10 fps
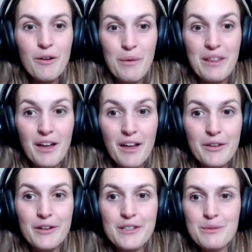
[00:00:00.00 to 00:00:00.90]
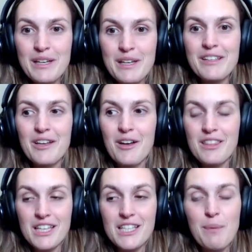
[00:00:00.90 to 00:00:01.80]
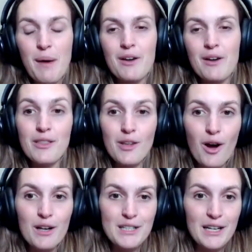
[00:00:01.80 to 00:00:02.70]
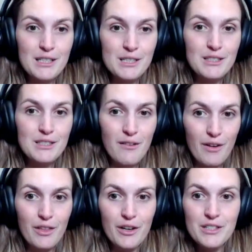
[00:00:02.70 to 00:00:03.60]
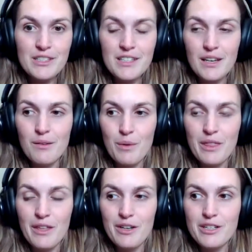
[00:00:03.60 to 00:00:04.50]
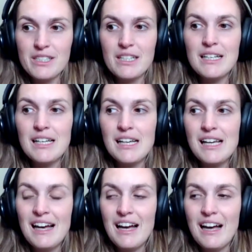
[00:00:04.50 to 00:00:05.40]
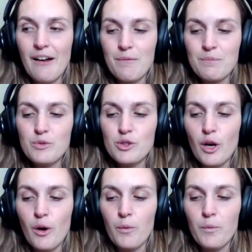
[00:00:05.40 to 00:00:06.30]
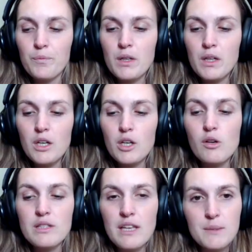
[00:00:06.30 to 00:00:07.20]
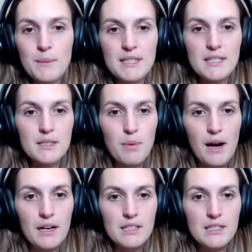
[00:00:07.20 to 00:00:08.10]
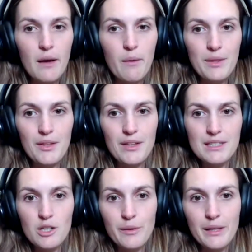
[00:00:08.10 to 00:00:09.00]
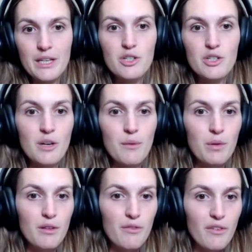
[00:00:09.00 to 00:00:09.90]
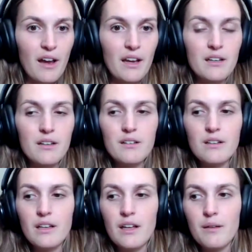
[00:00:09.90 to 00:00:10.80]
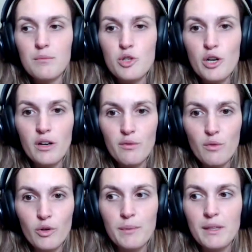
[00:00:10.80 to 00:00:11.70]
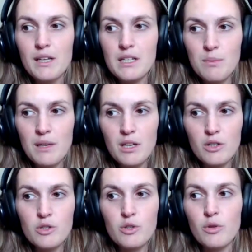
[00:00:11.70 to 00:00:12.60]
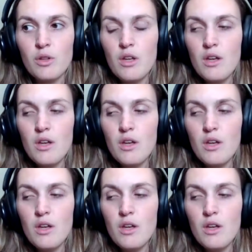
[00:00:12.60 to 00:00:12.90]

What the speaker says: heal with others. We heal in this pattern in the context of others and with others. So, safe spaces to practice that, whether that's in your relationship with a friend, sharing vulnerability, speaking your truth,